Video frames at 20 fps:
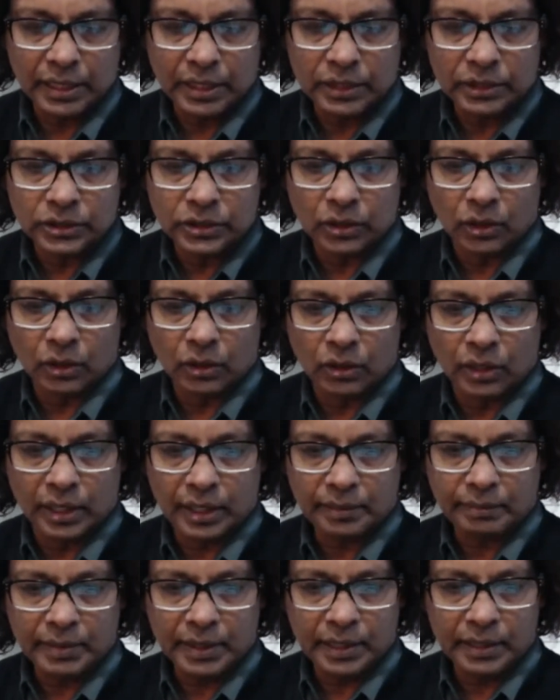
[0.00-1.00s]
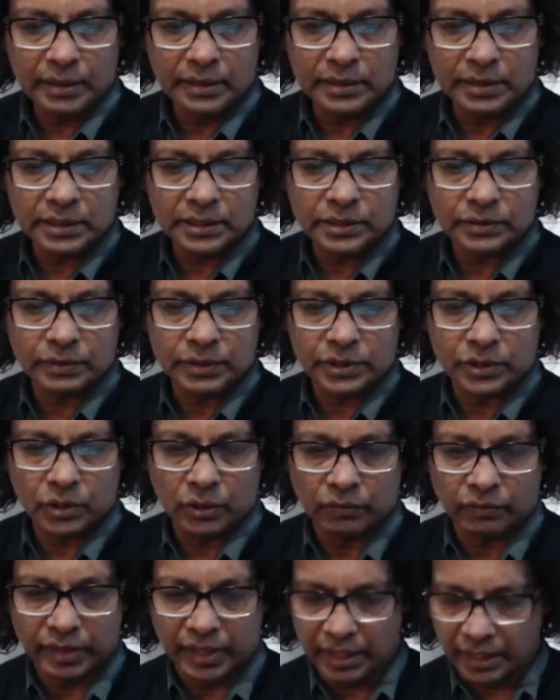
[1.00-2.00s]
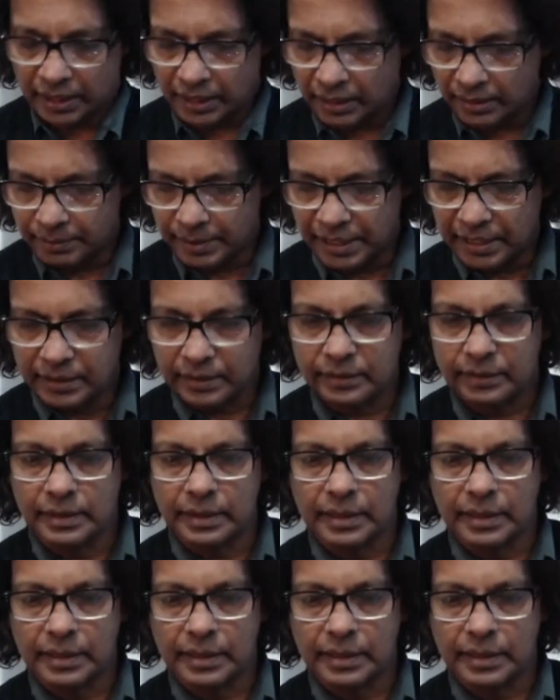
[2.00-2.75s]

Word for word: So let me just switch over a little bit.